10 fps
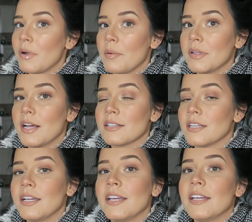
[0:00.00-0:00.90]
to pop it last
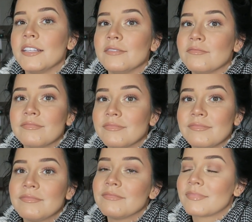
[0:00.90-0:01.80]
night and
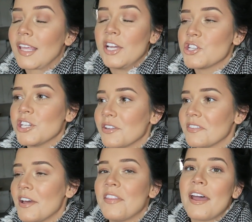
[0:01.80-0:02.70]
I shouldn't have
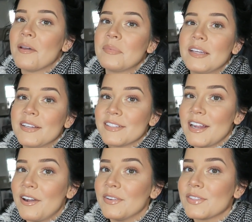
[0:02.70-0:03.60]
done that because
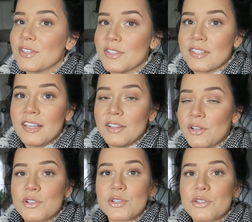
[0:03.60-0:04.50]
now it's just, it
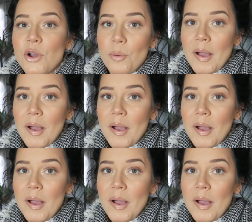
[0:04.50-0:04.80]
looks so